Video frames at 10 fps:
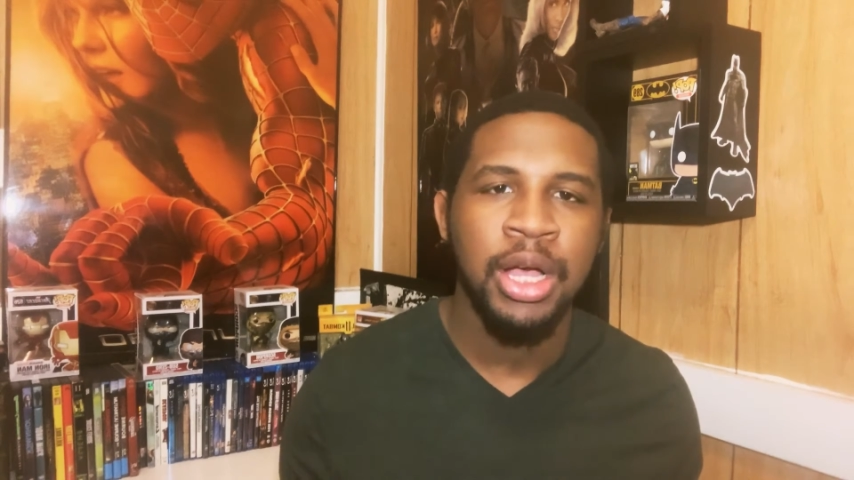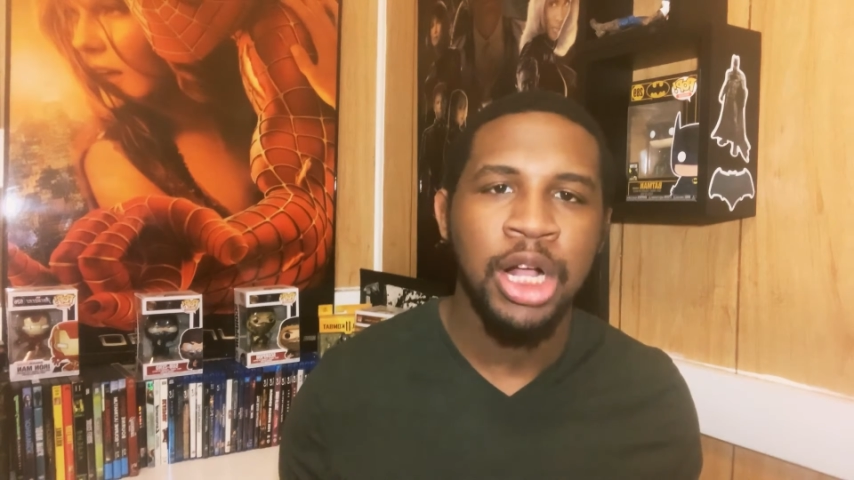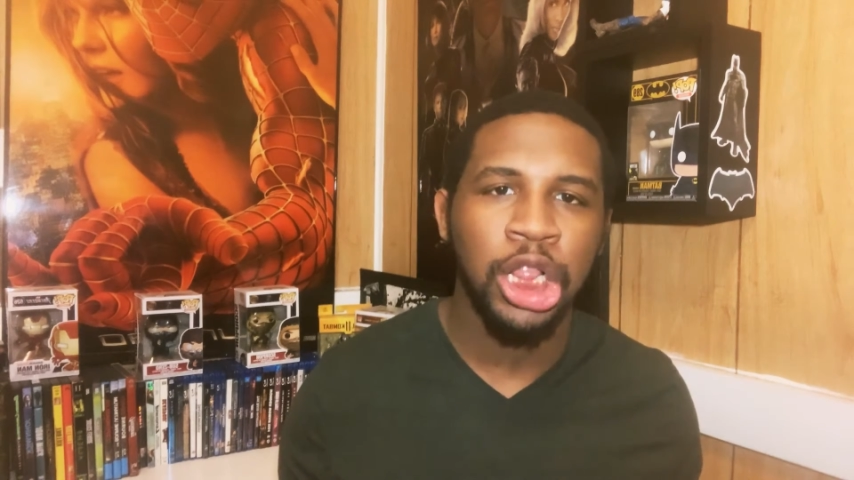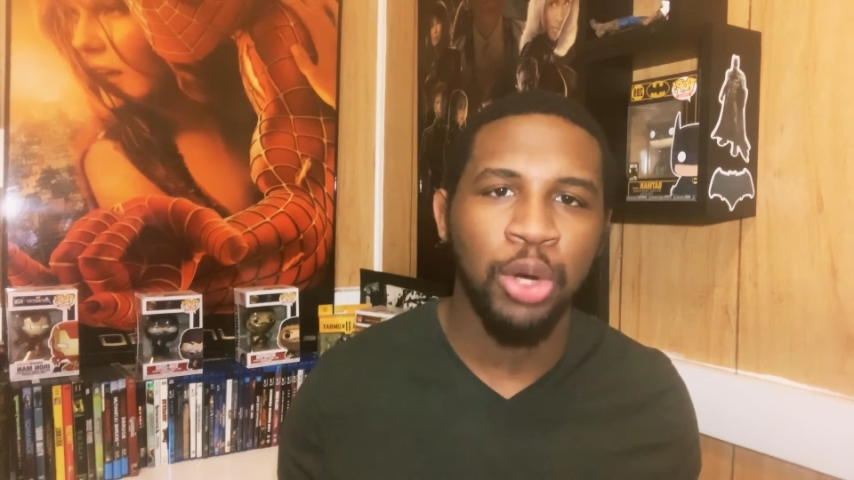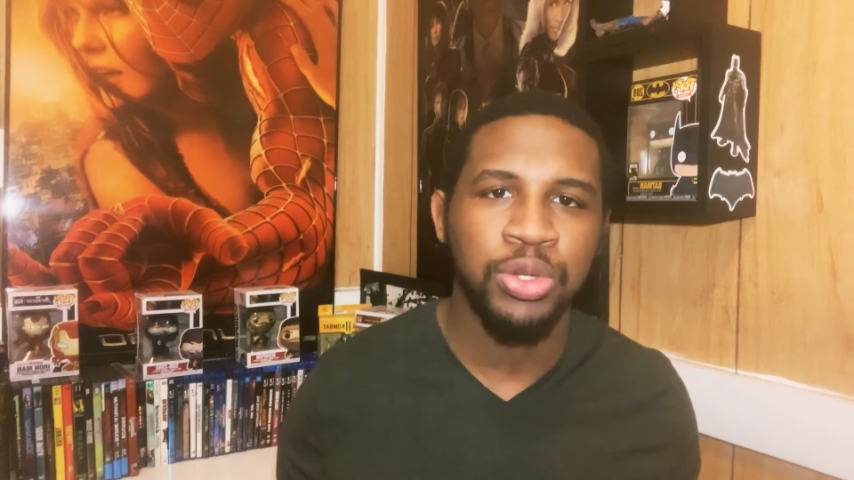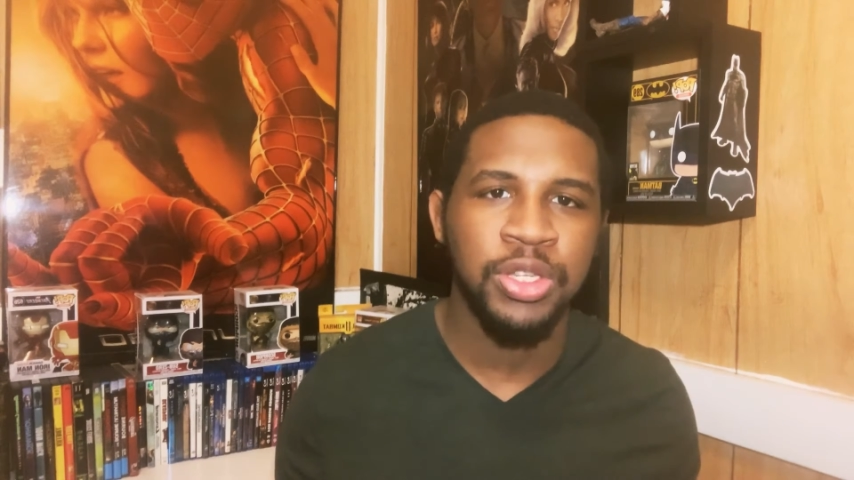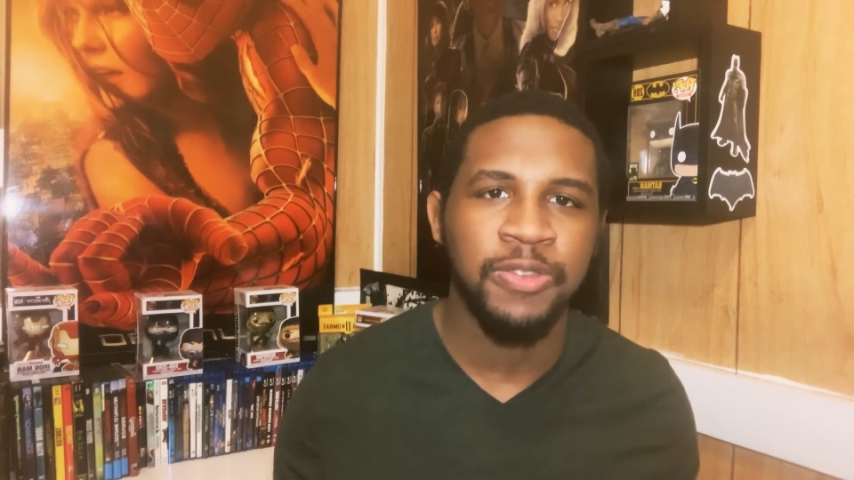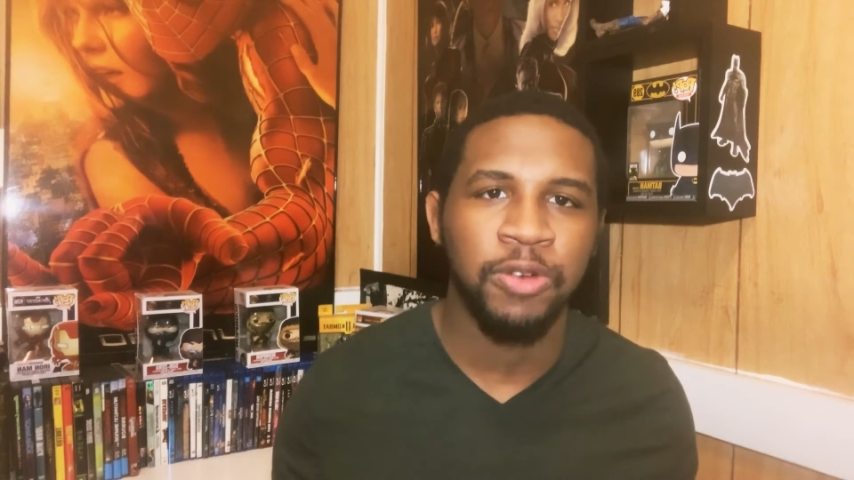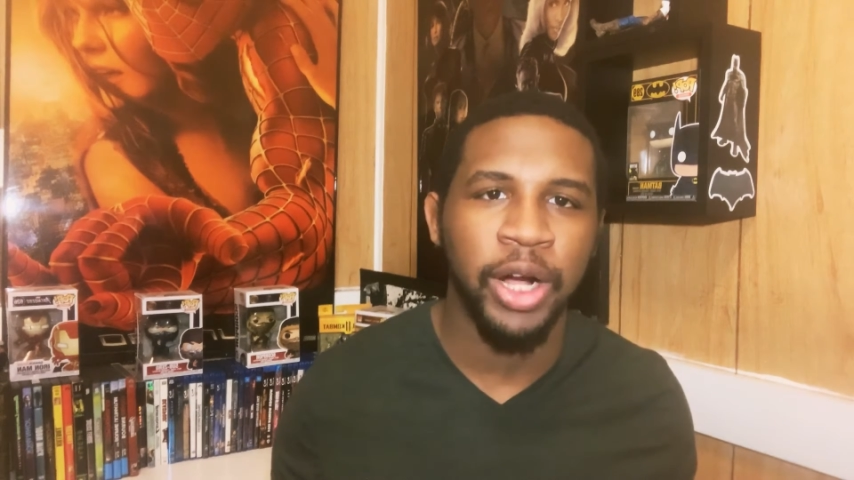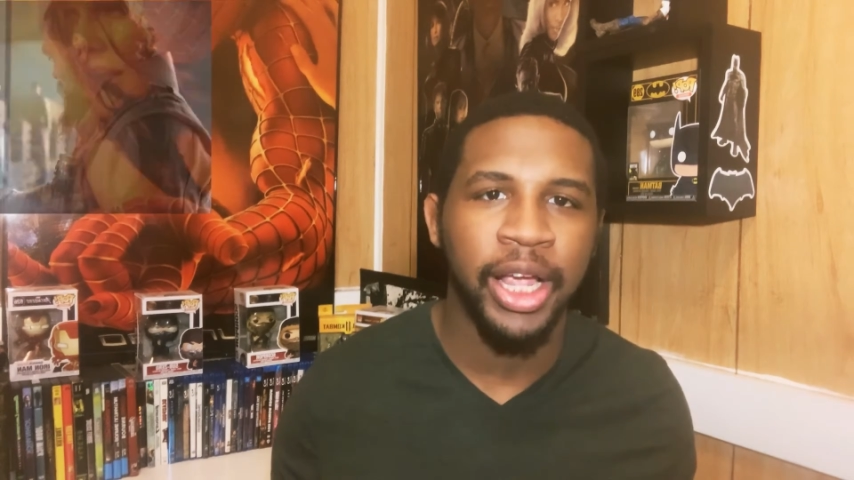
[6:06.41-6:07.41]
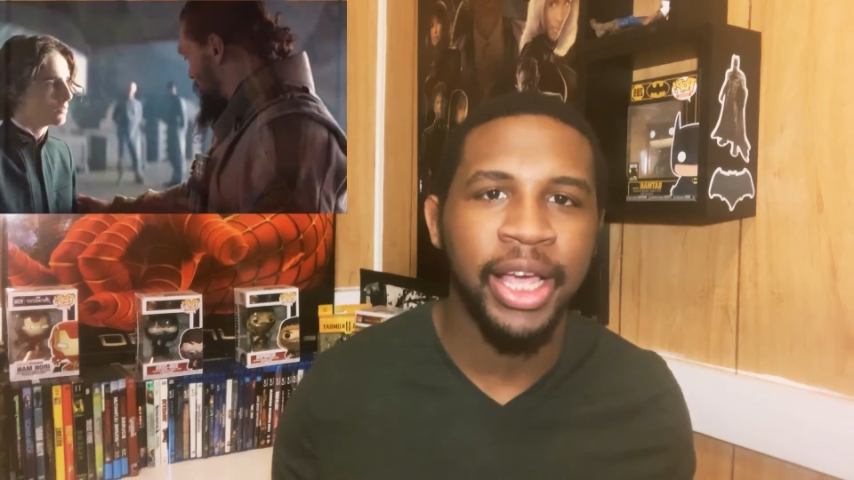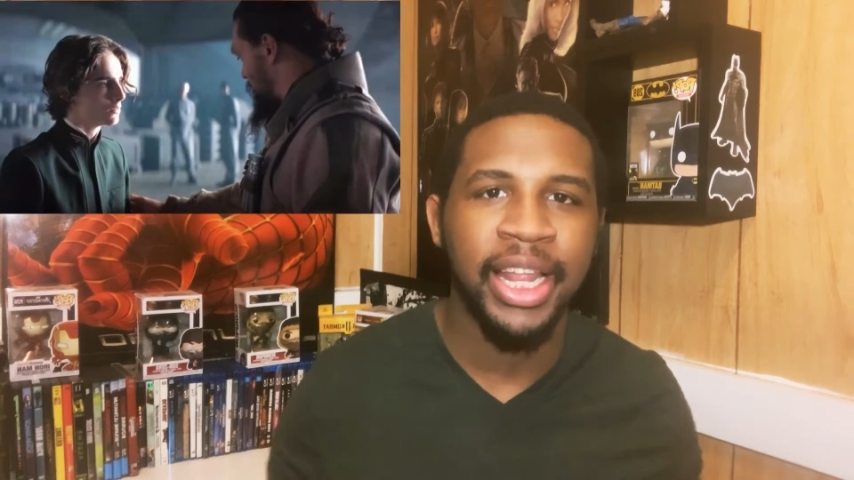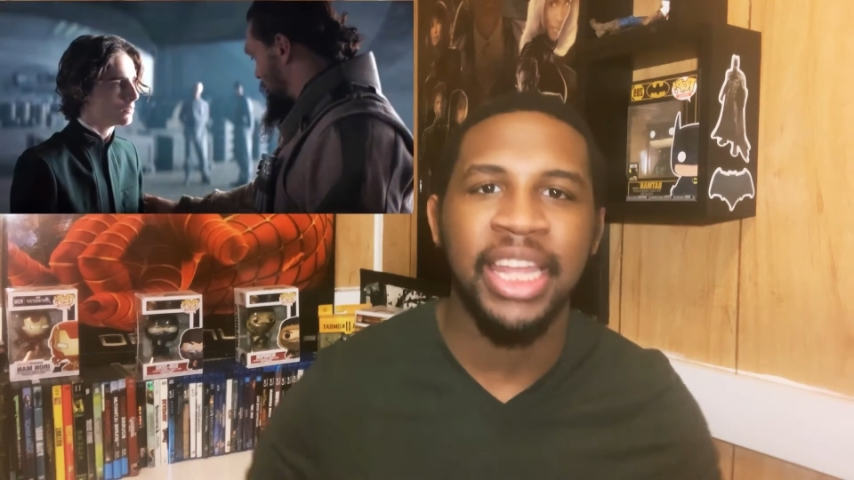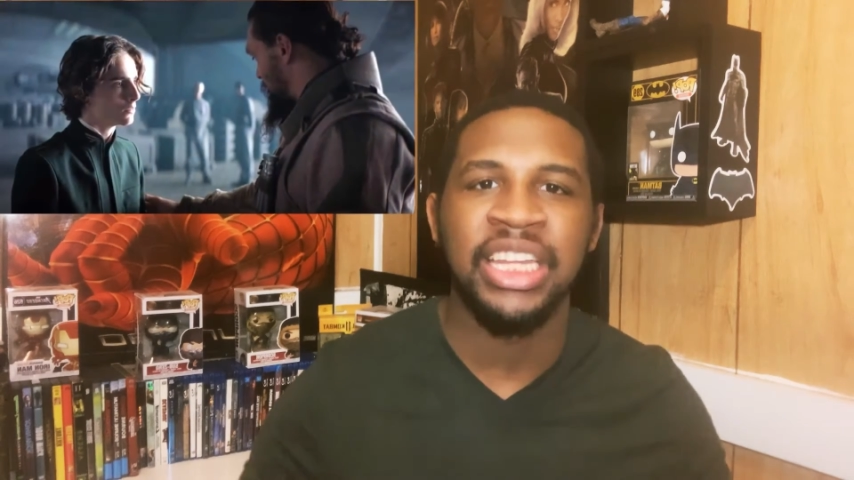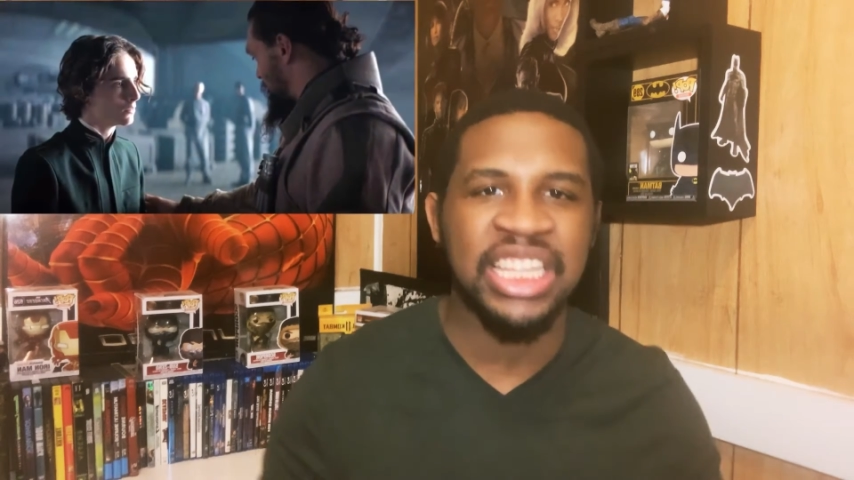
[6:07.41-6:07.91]
closest friend
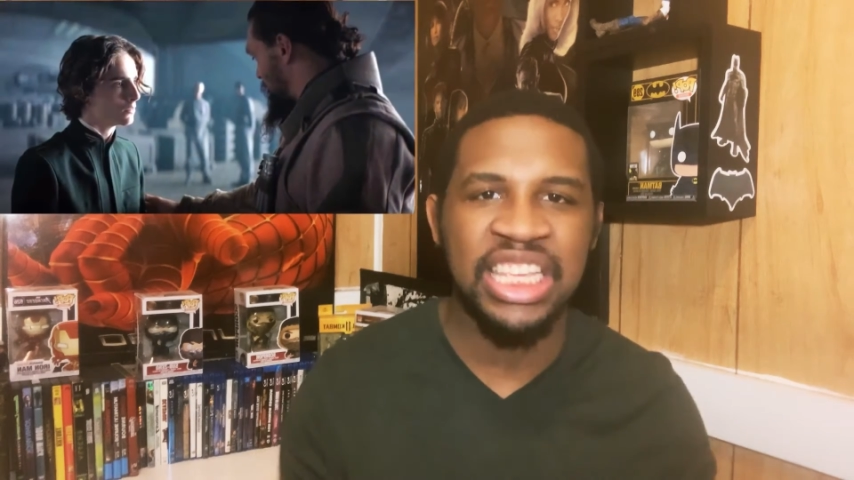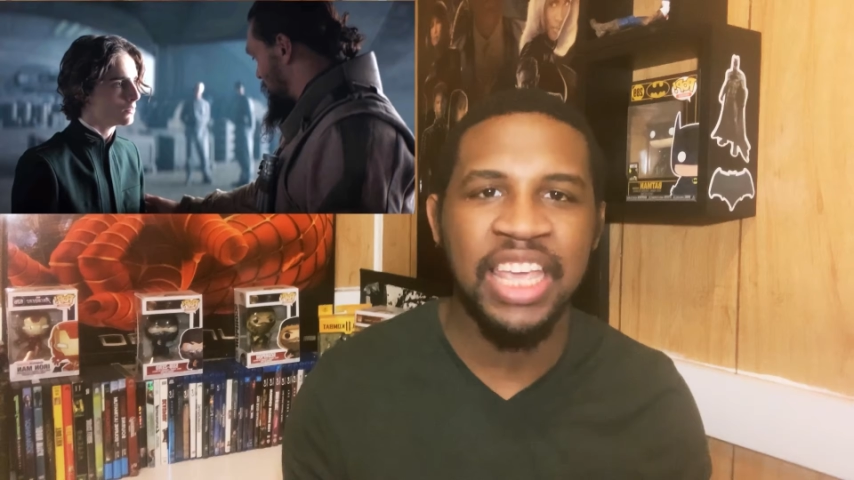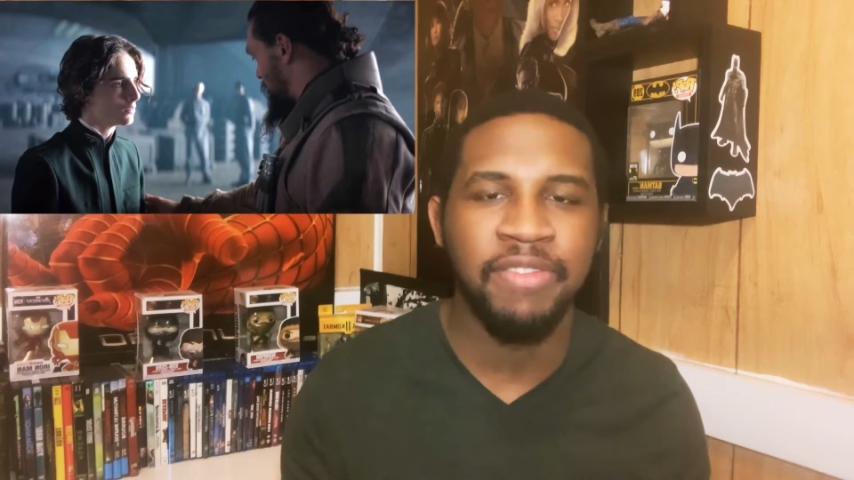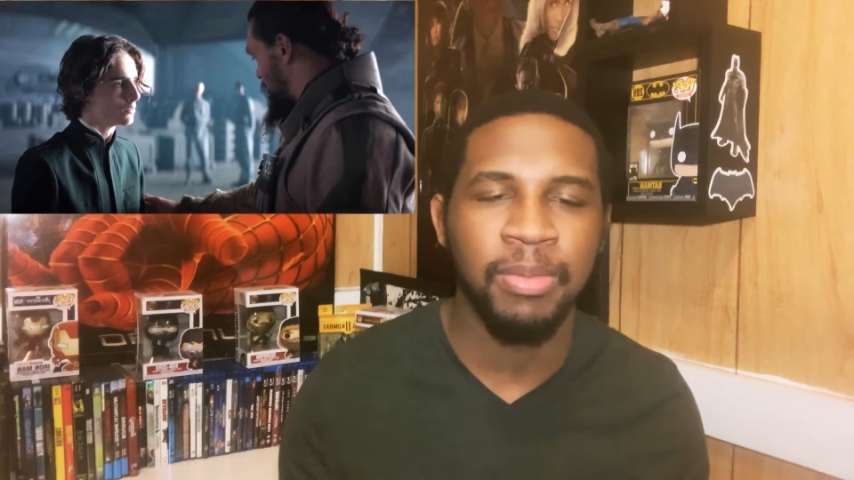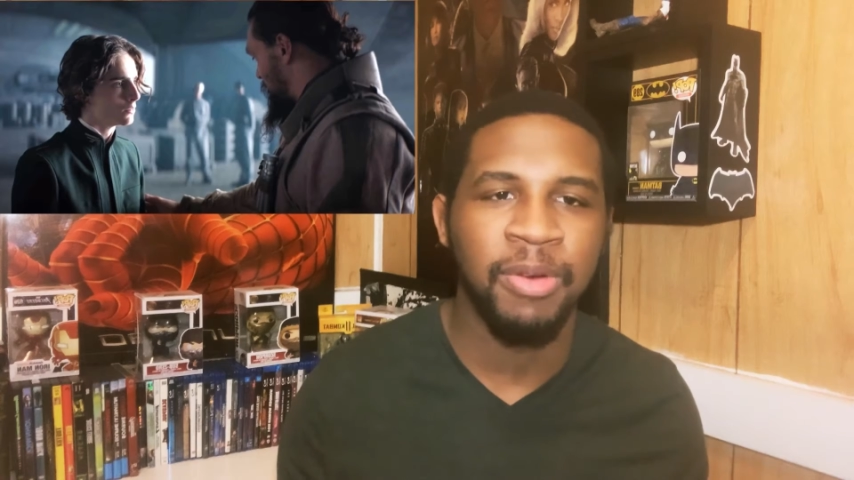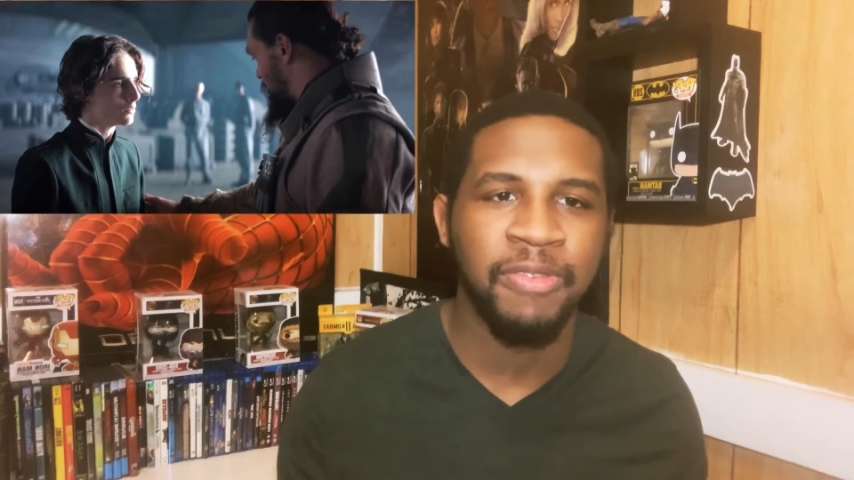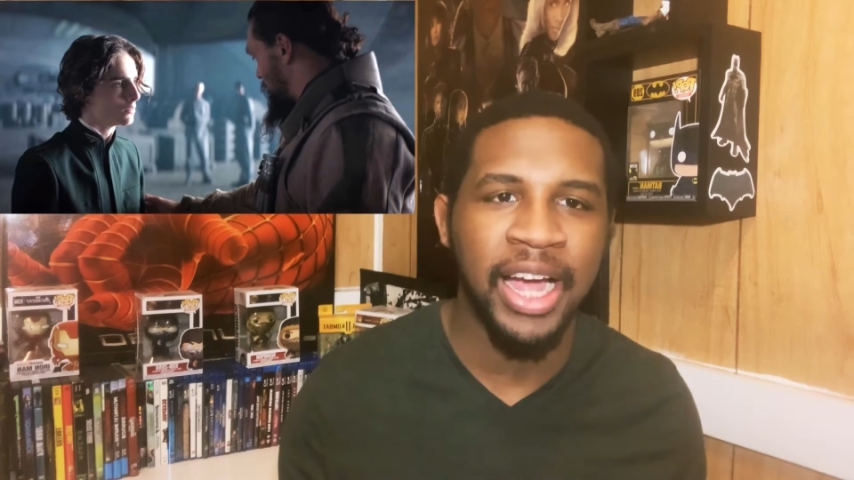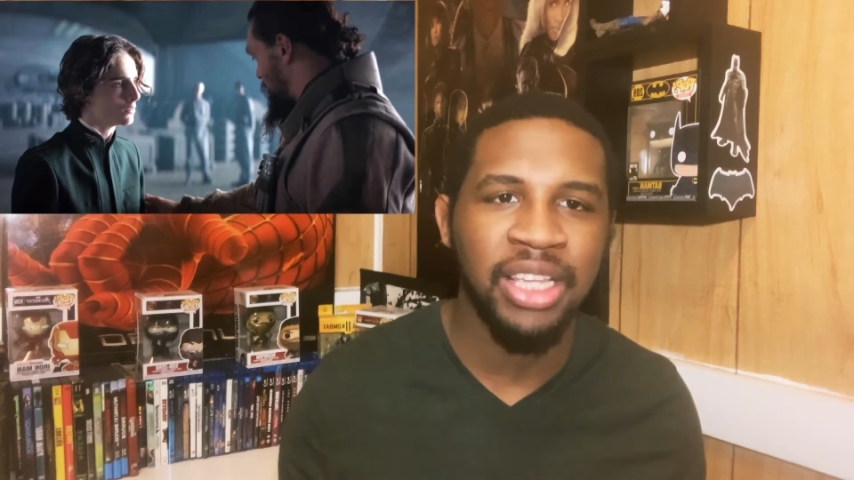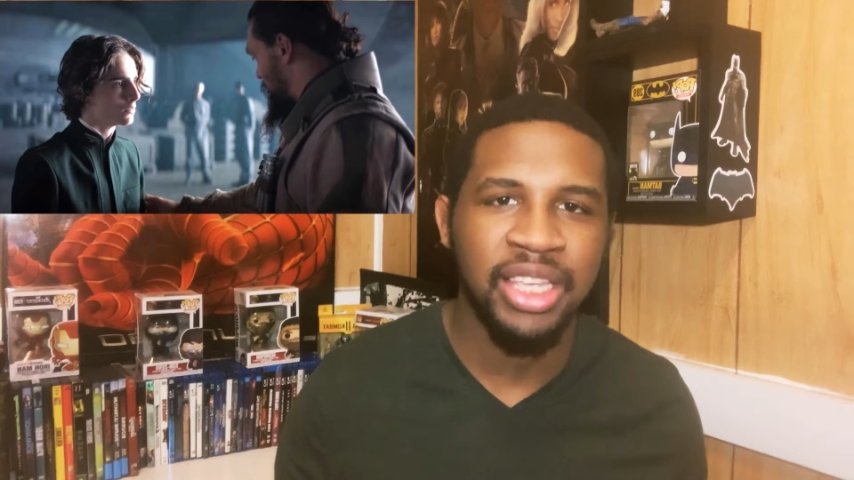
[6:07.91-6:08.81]
and giving him advice,